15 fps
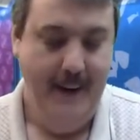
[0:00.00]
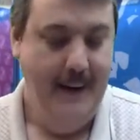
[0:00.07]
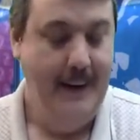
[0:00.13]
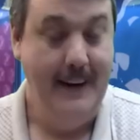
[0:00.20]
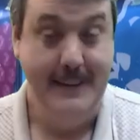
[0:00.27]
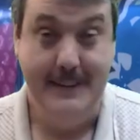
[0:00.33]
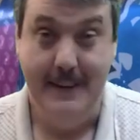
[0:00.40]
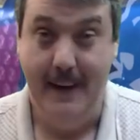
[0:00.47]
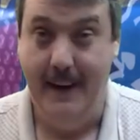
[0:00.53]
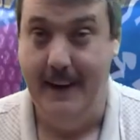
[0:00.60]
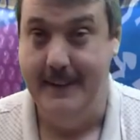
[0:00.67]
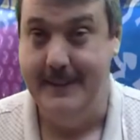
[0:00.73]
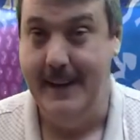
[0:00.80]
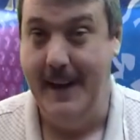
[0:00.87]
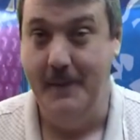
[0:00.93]

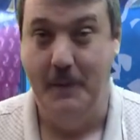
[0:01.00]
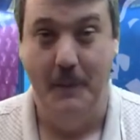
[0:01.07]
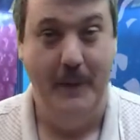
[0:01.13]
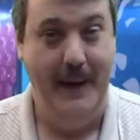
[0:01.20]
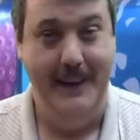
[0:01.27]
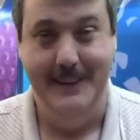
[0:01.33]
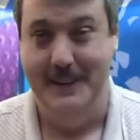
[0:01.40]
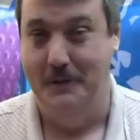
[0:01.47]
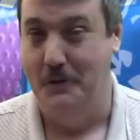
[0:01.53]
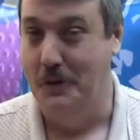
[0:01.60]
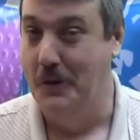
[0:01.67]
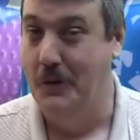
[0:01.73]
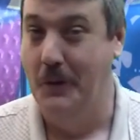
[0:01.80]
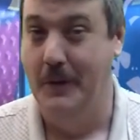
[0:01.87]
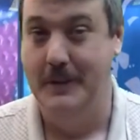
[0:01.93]
Tampa Bay is in
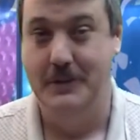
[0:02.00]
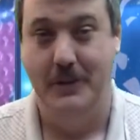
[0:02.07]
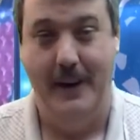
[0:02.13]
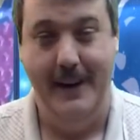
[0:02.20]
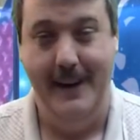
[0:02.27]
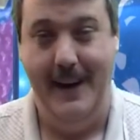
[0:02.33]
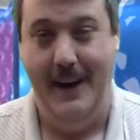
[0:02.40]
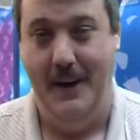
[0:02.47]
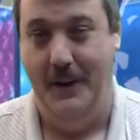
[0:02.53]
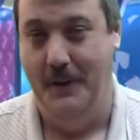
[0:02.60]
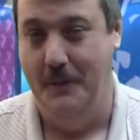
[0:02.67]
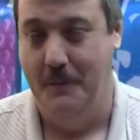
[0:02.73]
ruins right now.